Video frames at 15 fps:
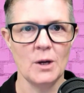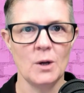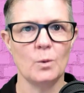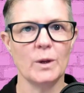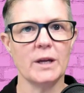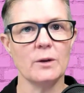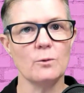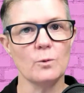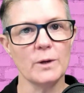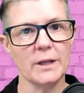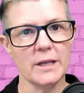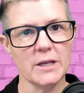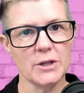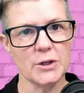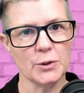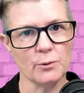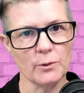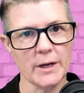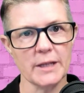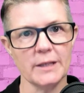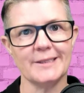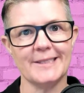We can really
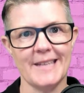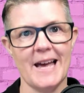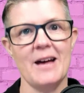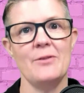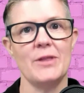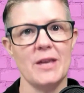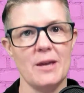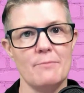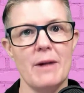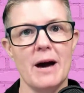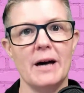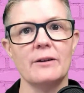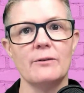shrink down the amount